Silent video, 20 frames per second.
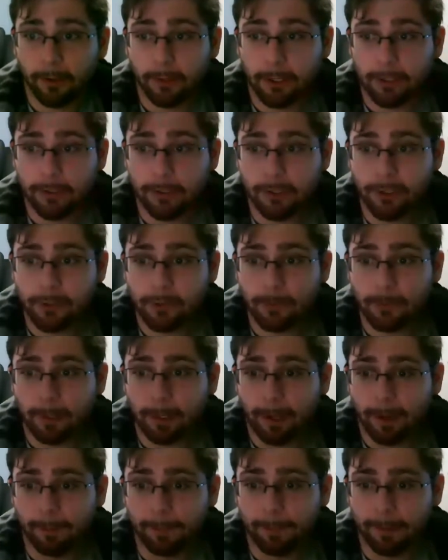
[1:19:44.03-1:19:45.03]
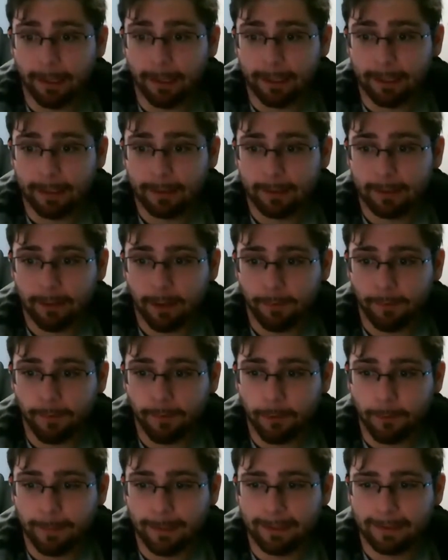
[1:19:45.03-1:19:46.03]
that just went up like a
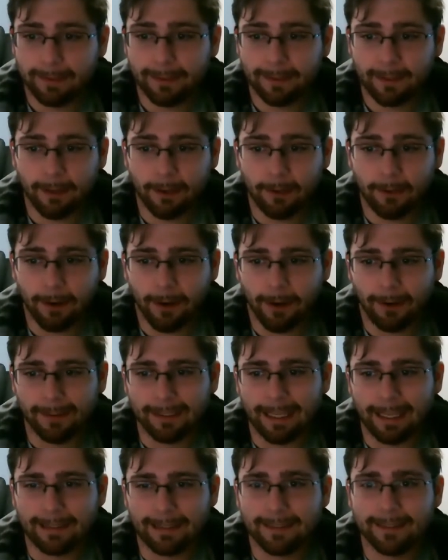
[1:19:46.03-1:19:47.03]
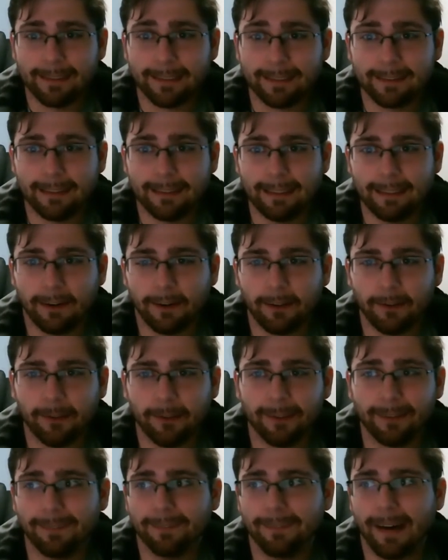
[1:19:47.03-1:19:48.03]
few minutes ago already has
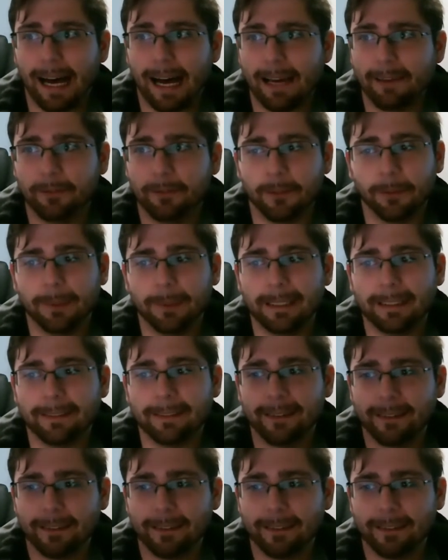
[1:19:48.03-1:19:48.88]
1,605 tweets. What the